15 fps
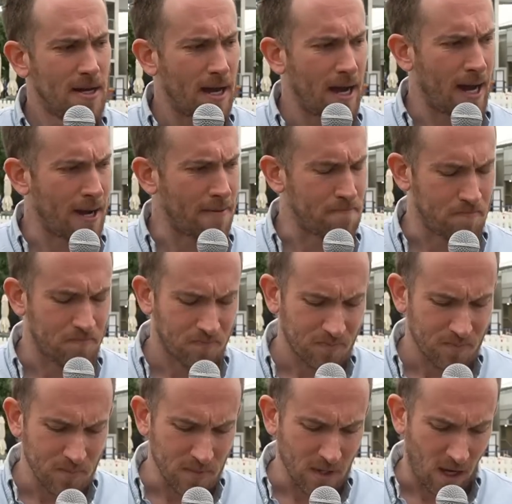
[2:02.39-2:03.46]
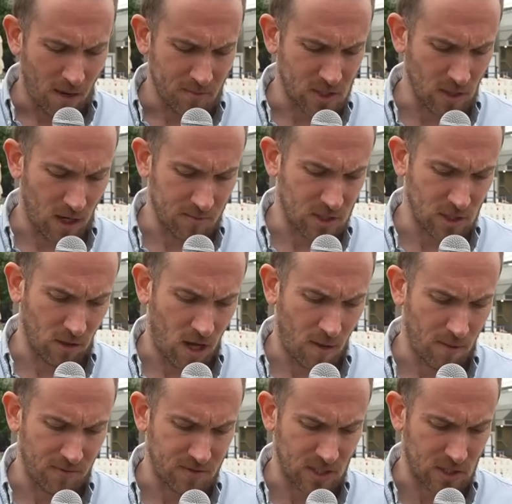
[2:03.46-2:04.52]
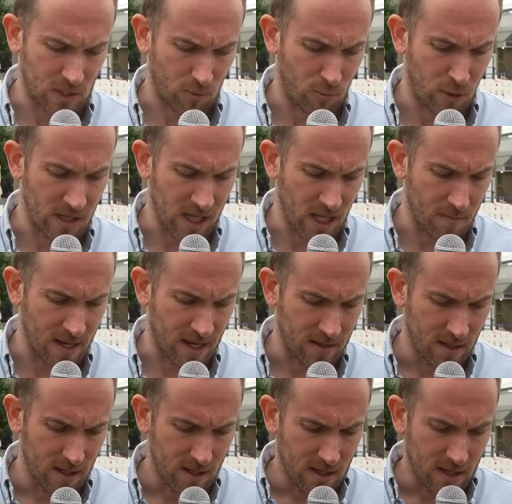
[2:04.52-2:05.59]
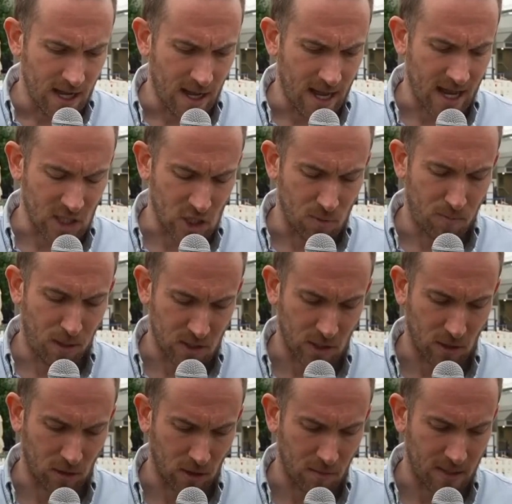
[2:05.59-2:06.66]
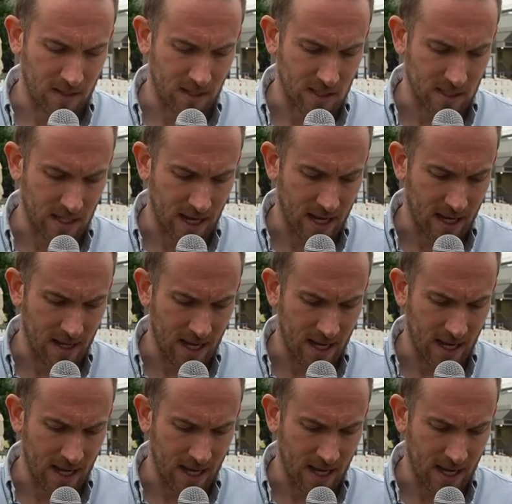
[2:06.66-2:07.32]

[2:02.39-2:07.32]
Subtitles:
I'm obviously still reeling about ANGE POSTECOGLOU being there today.